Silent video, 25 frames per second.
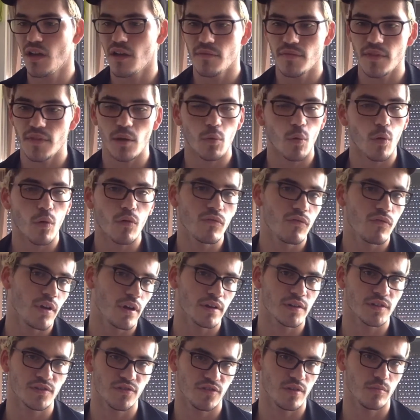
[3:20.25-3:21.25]
they're all
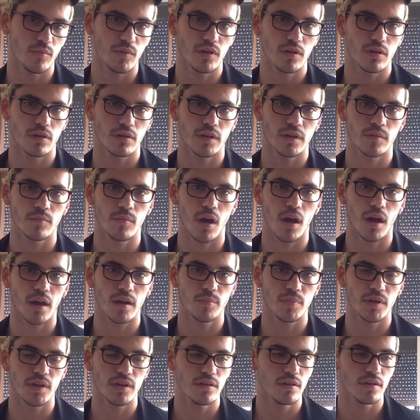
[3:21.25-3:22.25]
very similar in my
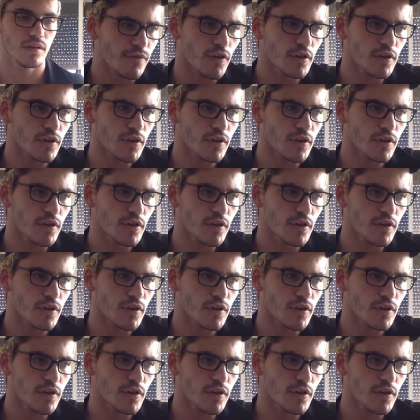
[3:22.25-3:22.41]
opinion.